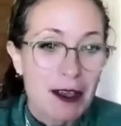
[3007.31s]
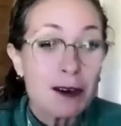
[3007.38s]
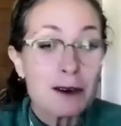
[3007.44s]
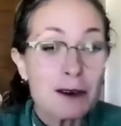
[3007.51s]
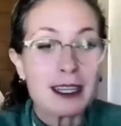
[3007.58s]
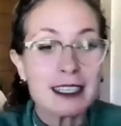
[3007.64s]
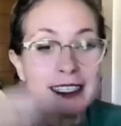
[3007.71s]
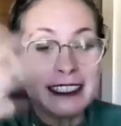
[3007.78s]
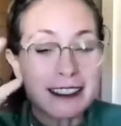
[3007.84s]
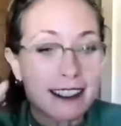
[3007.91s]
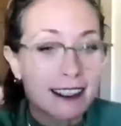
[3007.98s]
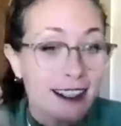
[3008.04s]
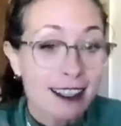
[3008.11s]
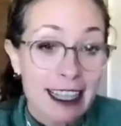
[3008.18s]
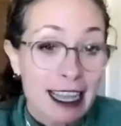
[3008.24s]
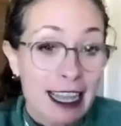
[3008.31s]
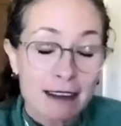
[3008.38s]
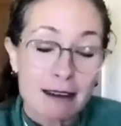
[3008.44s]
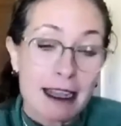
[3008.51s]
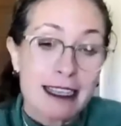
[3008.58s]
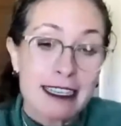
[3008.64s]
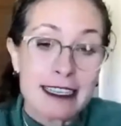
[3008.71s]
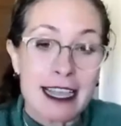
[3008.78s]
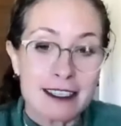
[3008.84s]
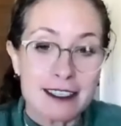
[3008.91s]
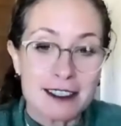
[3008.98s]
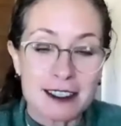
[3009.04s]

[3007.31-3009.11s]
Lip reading: Oh, I